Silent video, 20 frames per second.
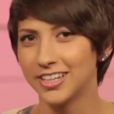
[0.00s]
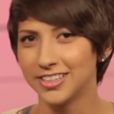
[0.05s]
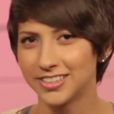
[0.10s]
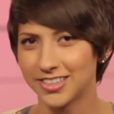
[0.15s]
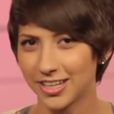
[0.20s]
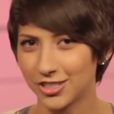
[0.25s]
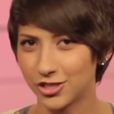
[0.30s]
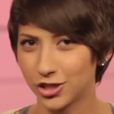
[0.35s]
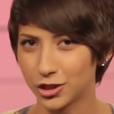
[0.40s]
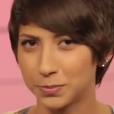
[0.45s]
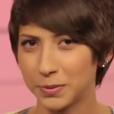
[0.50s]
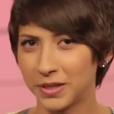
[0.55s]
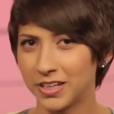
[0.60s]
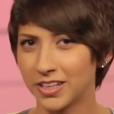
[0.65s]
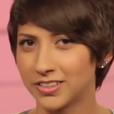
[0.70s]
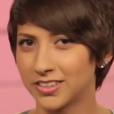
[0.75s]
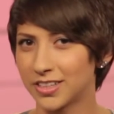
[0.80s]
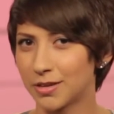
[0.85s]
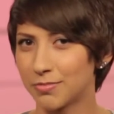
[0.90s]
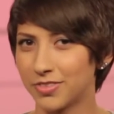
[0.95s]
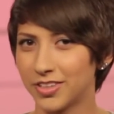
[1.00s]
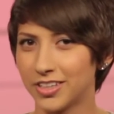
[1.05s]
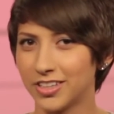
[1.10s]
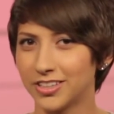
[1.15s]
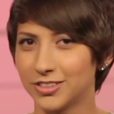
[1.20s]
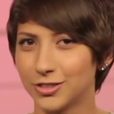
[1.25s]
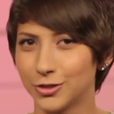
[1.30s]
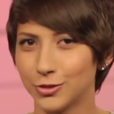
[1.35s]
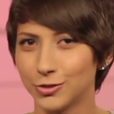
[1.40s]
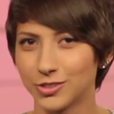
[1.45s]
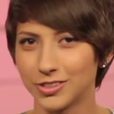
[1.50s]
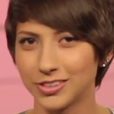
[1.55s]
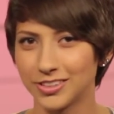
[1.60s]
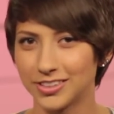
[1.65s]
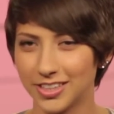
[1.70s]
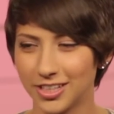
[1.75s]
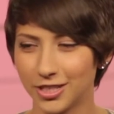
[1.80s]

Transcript: is that just because something is useless